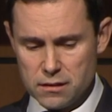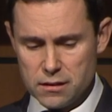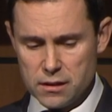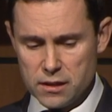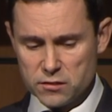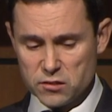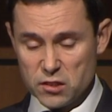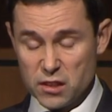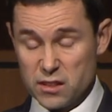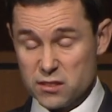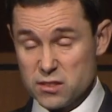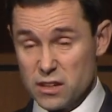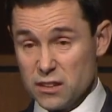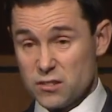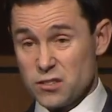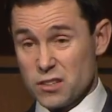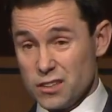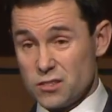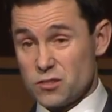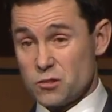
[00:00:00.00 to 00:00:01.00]
it's, it,
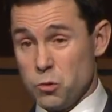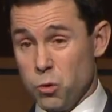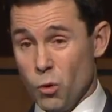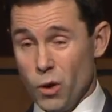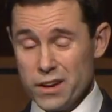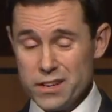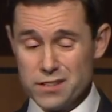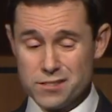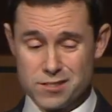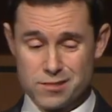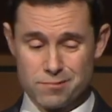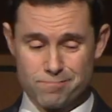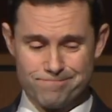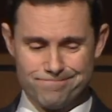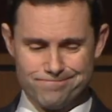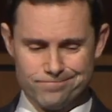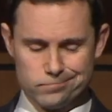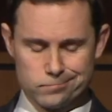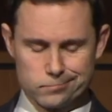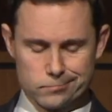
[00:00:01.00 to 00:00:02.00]
it's, it's quite
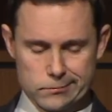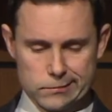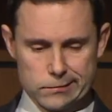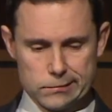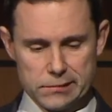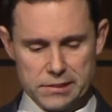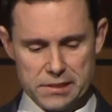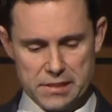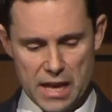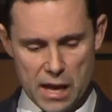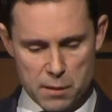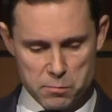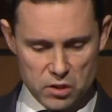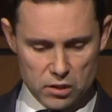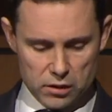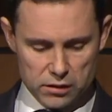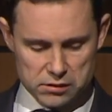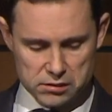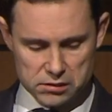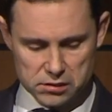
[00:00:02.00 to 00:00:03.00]

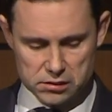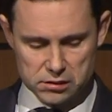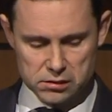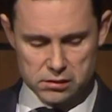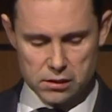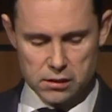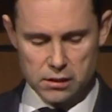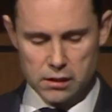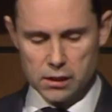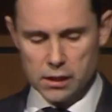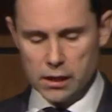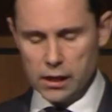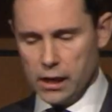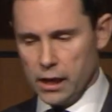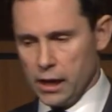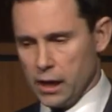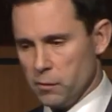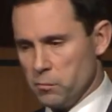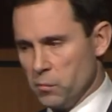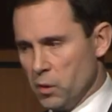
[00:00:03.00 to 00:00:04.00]
nebulous,
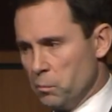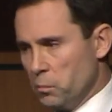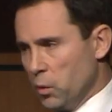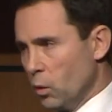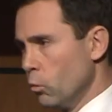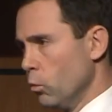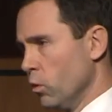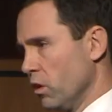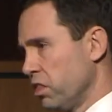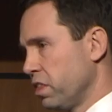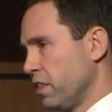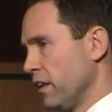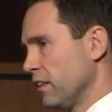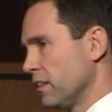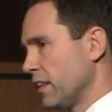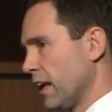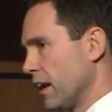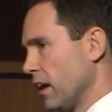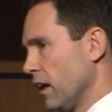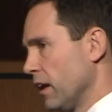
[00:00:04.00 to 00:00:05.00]
um, but one thing
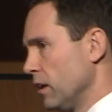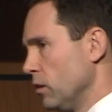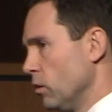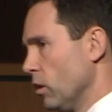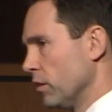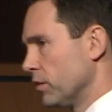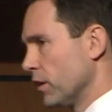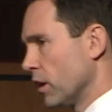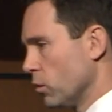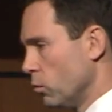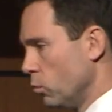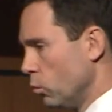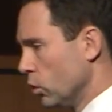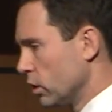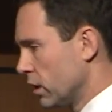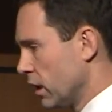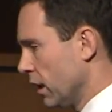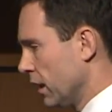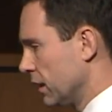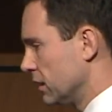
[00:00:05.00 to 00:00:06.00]
that I, that I
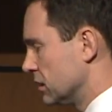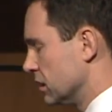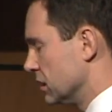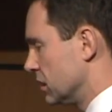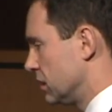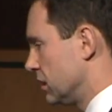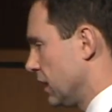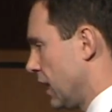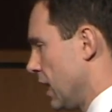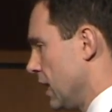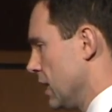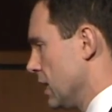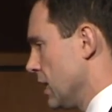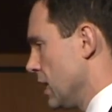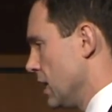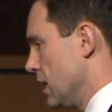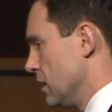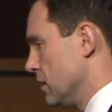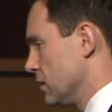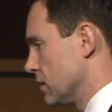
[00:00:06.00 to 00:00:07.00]
would like to say
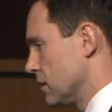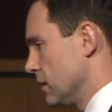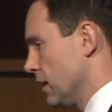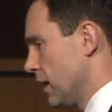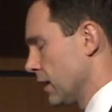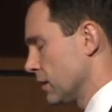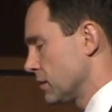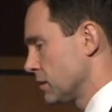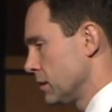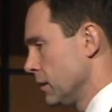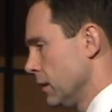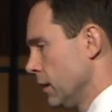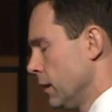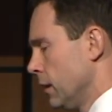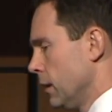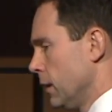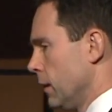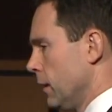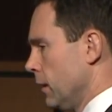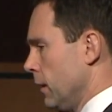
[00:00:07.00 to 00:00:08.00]
is that
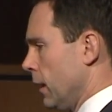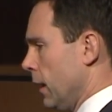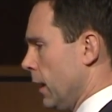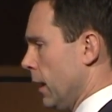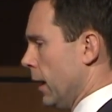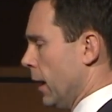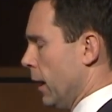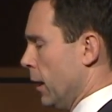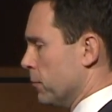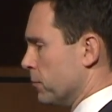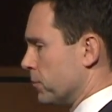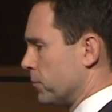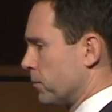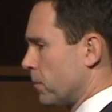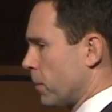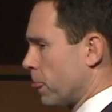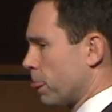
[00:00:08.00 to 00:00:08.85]
um,